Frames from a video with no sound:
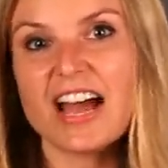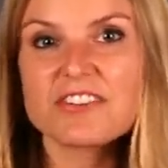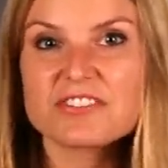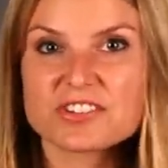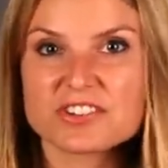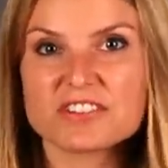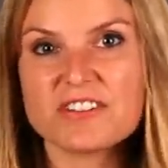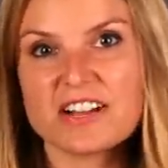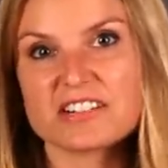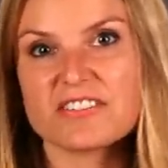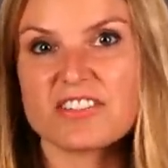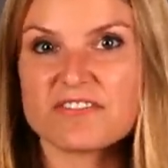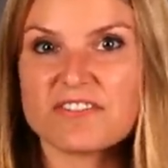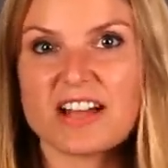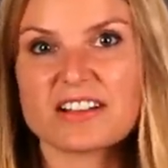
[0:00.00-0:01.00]
after effect
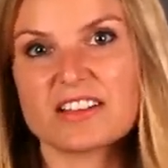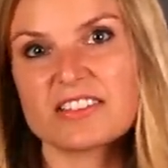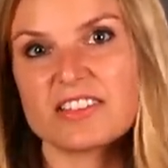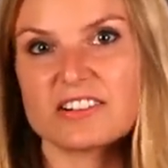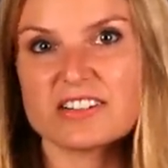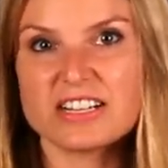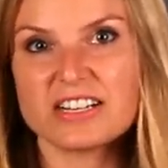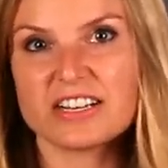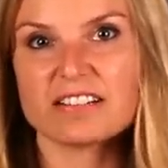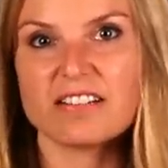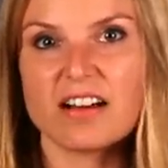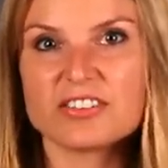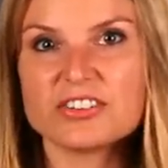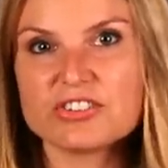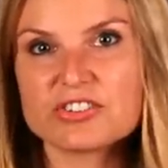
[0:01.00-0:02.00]
of the fact that they're eating
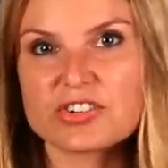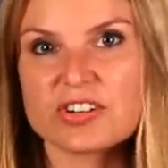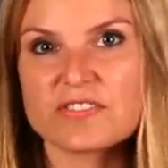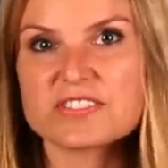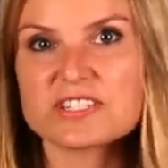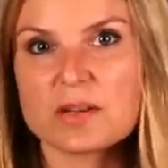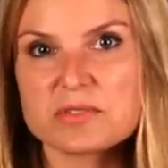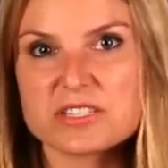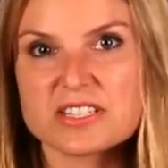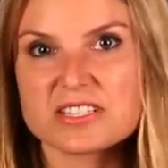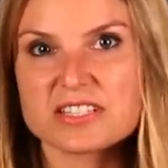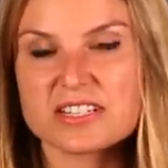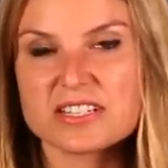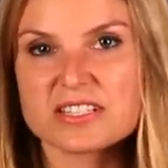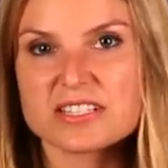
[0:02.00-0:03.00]
non-nutritive
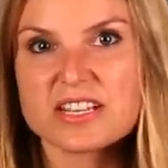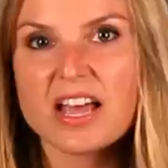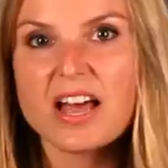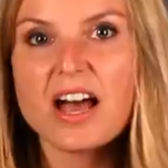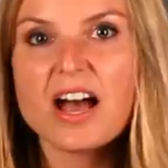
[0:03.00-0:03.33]
substances.